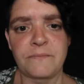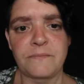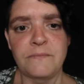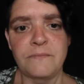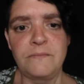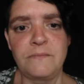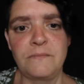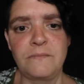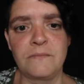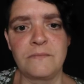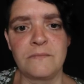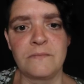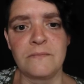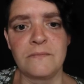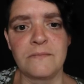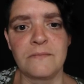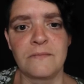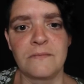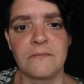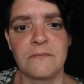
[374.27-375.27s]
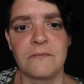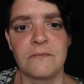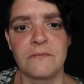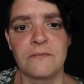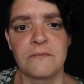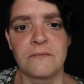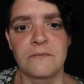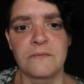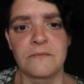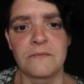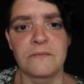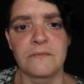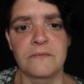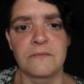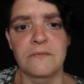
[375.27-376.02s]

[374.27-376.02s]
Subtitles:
Nobody speaks.